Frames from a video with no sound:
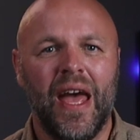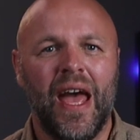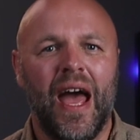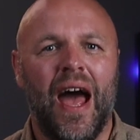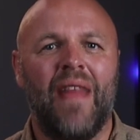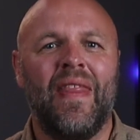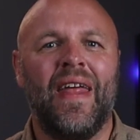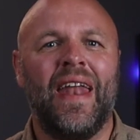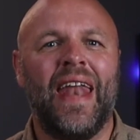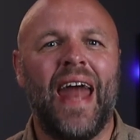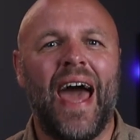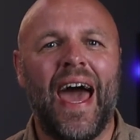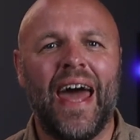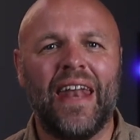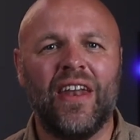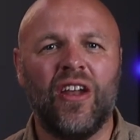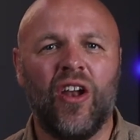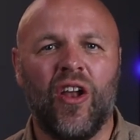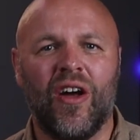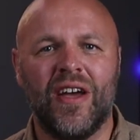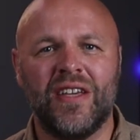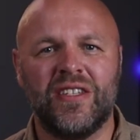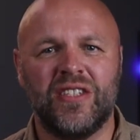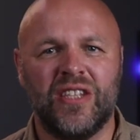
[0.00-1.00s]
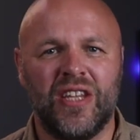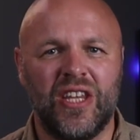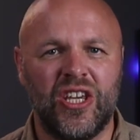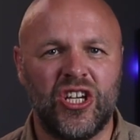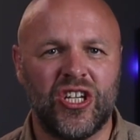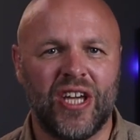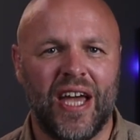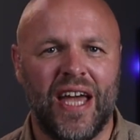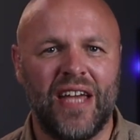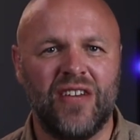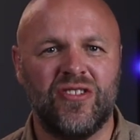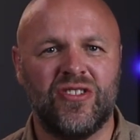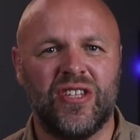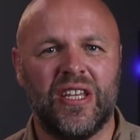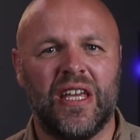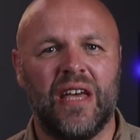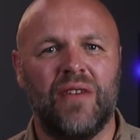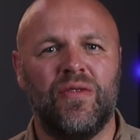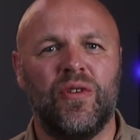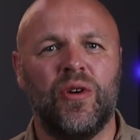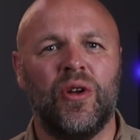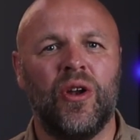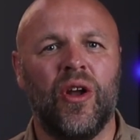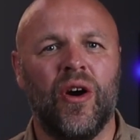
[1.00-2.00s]
and then analysing these shades to
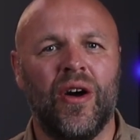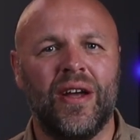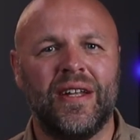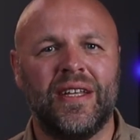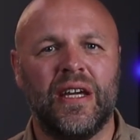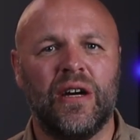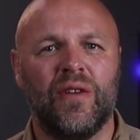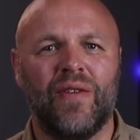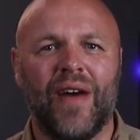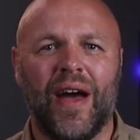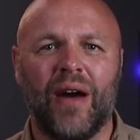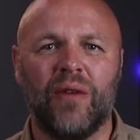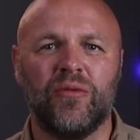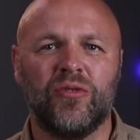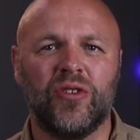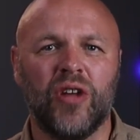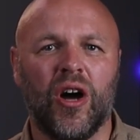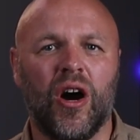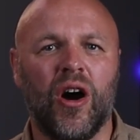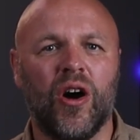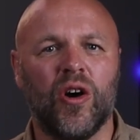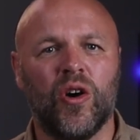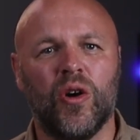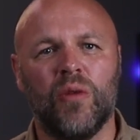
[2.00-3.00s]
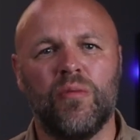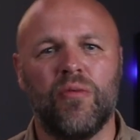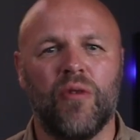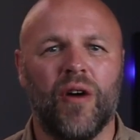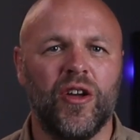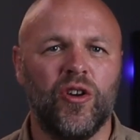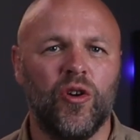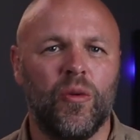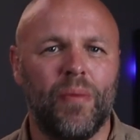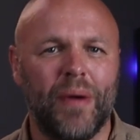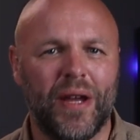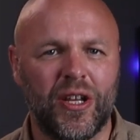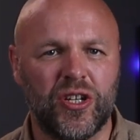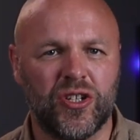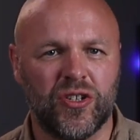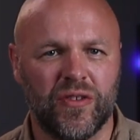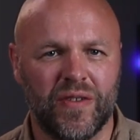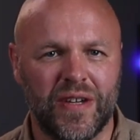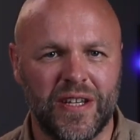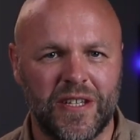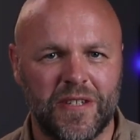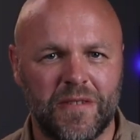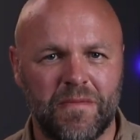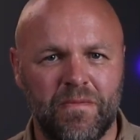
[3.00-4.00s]
give you an idea of how dark or bright your
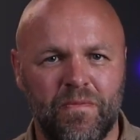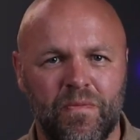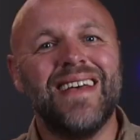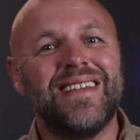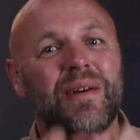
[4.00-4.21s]
picture is.